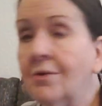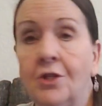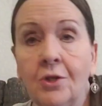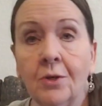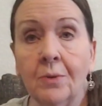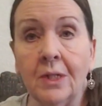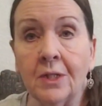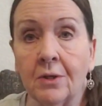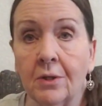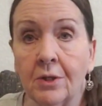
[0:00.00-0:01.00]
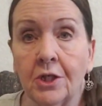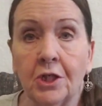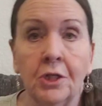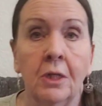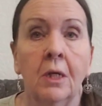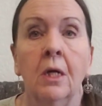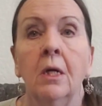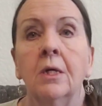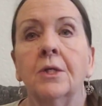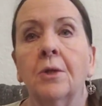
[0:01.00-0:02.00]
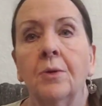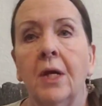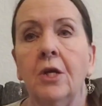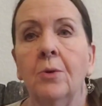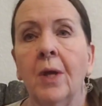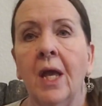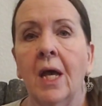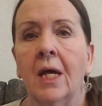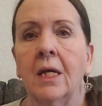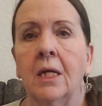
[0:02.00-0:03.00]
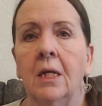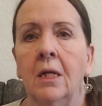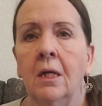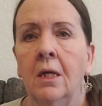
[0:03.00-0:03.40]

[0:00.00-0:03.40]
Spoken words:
to do your research so that you can